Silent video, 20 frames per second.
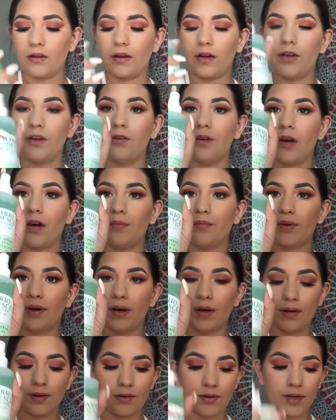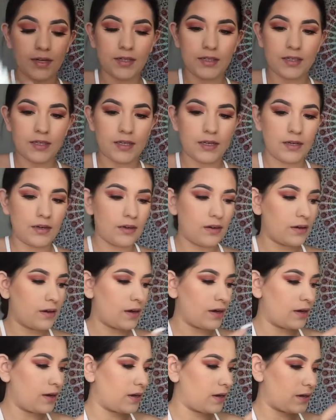Cucumber and Green Tea
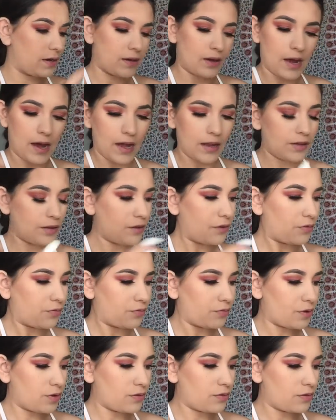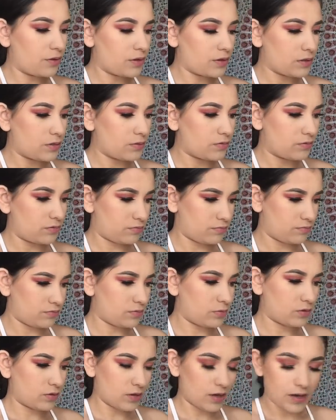and Aloe
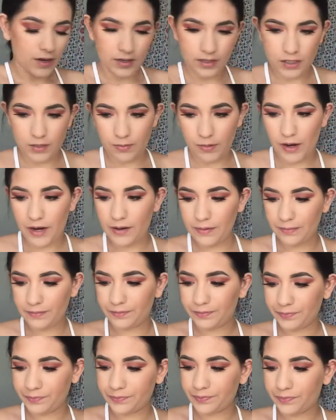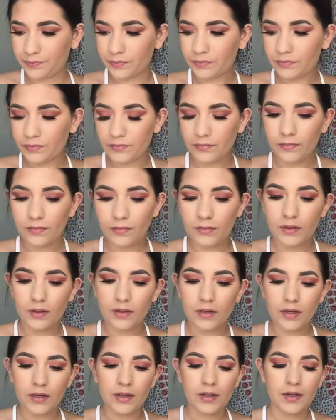spray.
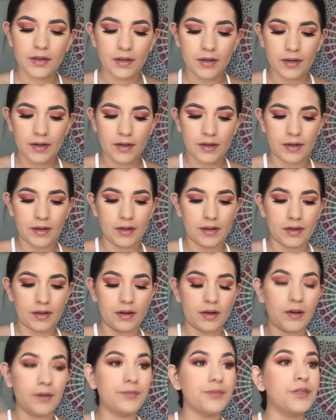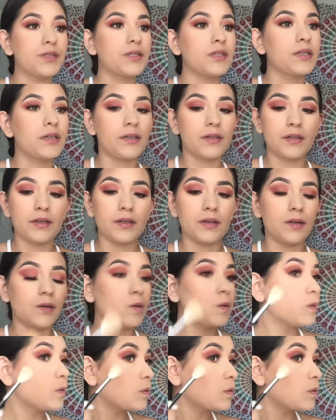And then I'm just going to